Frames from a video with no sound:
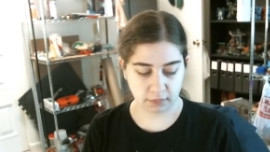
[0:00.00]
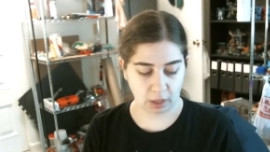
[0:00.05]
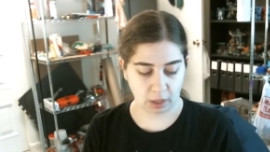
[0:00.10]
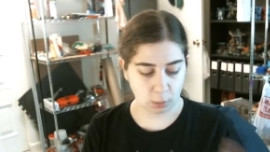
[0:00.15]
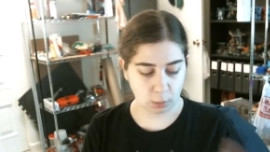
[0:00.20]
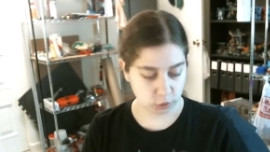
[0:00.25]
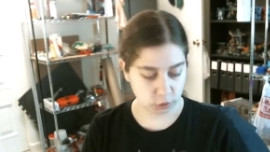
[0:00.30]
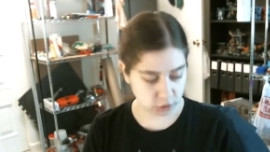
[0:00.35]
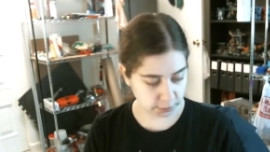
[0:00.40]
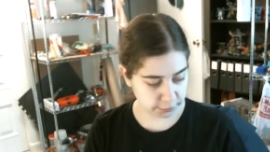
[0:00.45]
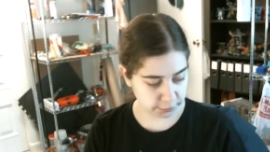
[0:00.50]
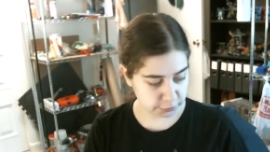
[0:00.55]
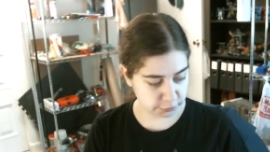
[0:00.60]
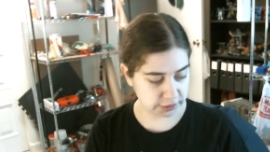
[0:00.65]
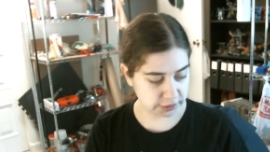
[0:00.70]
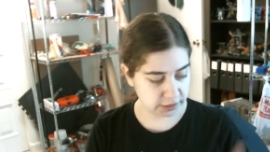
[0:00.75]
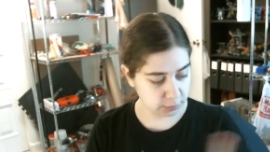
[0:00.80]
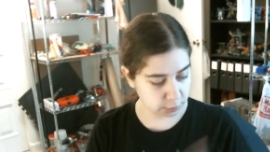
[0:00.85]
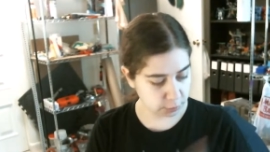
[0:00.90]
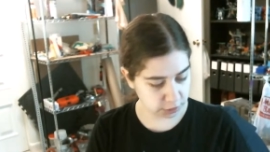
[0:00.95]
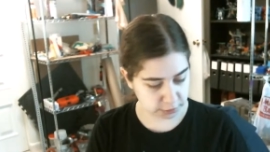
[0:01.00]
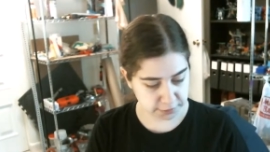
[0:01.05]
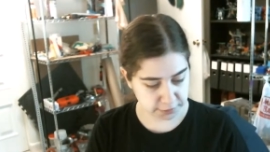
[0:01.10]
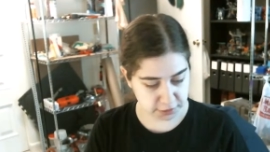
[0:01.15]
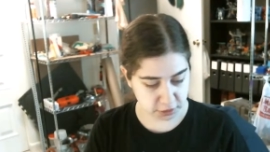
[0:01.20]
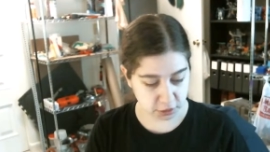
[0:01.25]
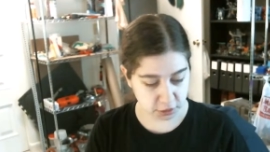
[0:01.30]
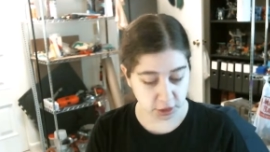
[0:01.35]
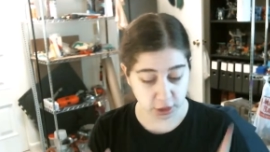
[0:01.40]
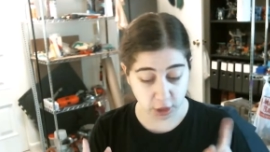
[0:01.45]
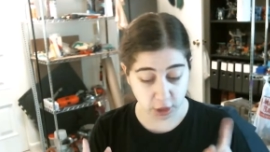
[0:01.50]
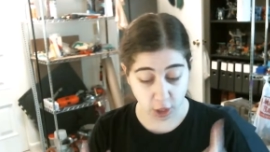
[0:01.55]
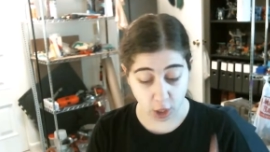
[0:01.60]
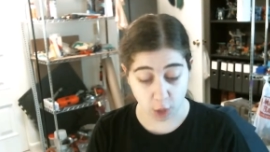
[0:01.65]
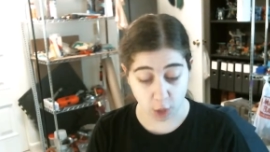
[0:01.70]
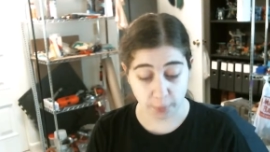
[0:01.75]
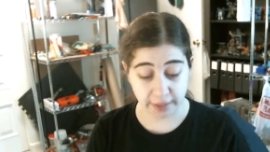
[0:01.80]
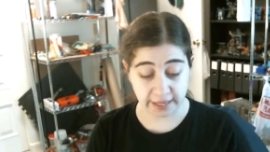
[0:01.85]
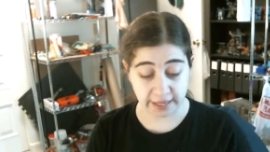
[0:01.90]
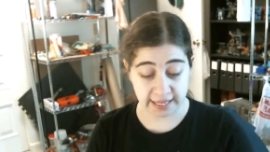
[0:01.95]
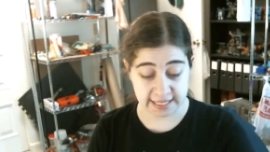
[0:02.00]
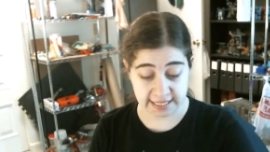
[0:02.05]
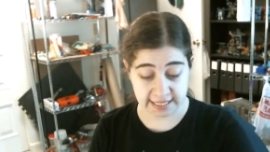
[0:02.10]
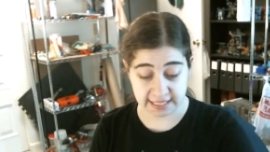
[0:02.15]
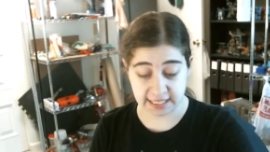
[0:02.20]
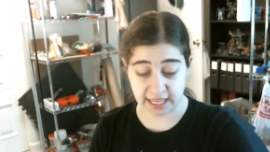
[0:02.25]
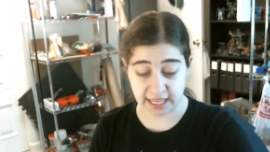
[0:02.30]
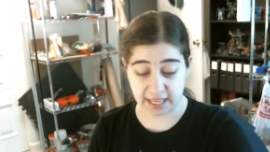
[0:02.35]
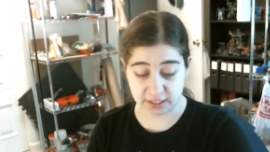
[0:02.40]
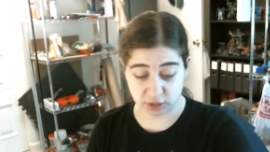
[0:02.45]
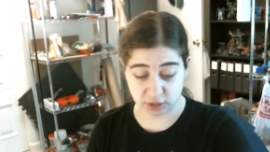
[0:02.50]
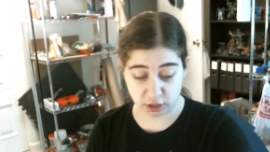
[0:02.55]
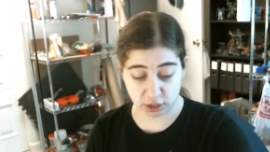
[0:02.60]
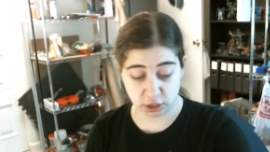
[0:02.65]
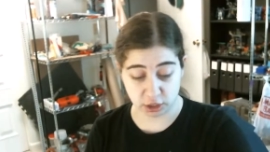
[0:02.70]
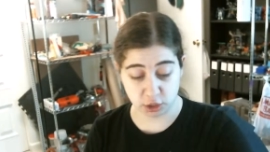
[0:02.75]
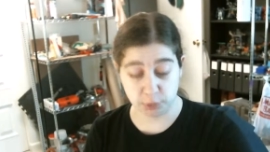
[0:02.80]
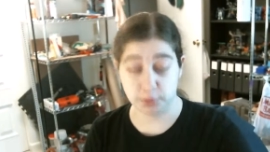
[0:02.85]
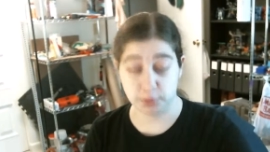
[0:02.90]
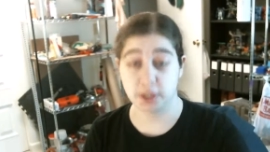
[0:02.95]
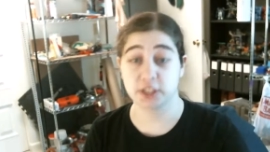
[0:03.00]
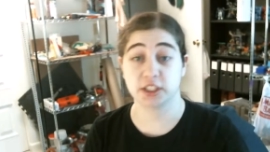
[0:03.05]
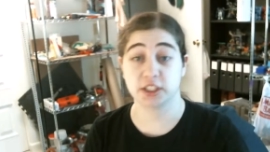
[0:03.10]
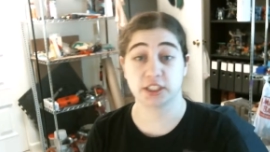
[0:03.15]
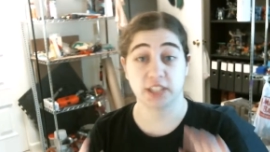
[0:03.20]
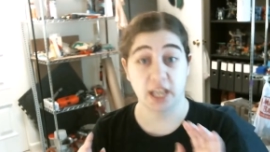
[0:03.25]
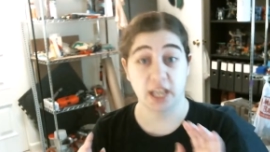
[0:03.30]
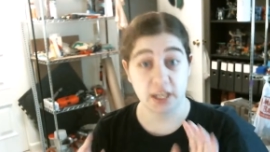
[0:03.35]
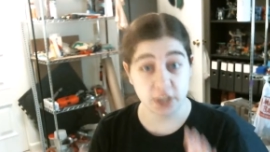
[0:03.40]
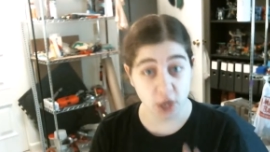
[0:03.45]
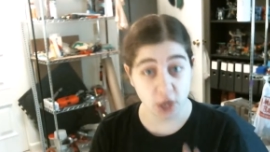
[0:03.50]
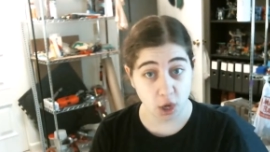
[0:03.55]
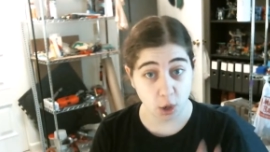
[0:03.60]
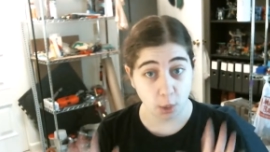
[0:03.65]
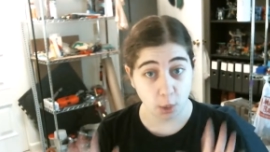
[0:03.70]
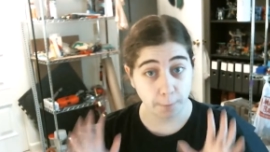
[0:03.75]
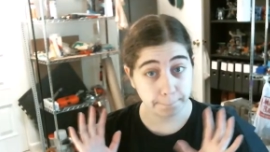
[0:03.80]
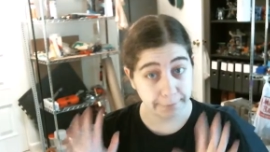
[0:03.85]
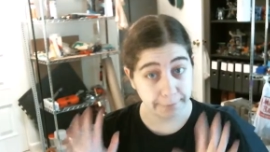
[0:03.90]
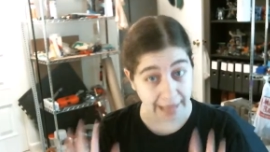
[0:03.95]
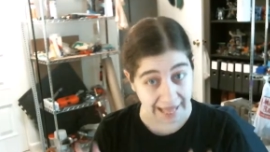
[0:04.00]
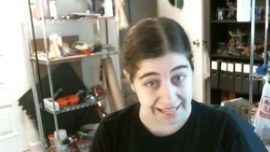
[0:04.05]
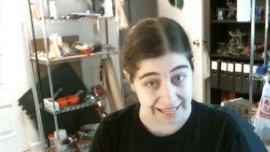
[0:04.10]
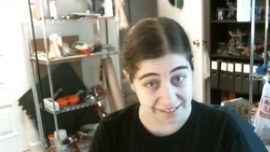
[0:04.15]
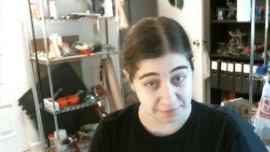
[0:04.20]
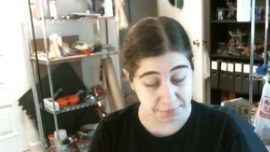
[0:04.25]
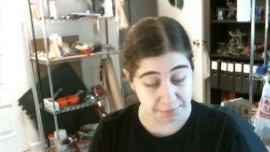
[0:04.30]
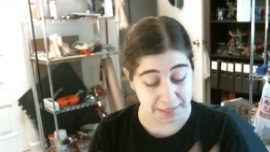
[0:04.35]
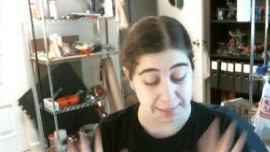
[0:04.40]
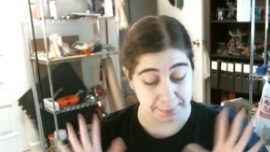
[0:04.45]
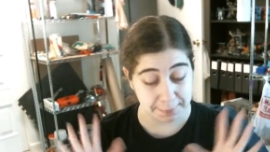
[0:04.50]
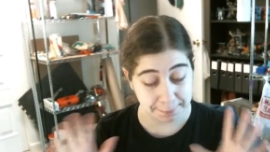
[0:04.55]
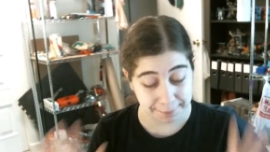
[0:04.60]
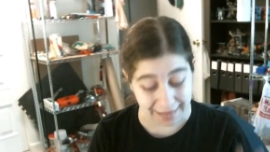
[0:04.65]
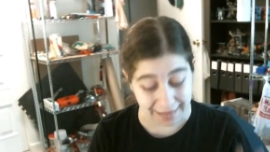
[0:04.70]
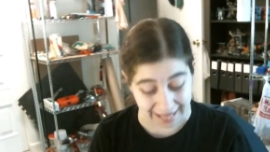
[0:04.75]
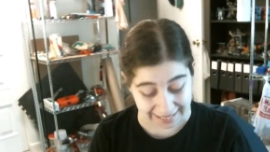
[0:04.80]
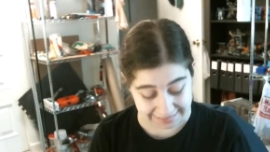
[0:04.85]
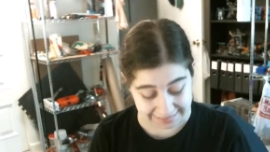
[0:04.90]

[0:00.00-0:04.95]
Worked on my trillion, worked on my stone cutter. Oh, and I did cast on a new project. I know, bad of me, but,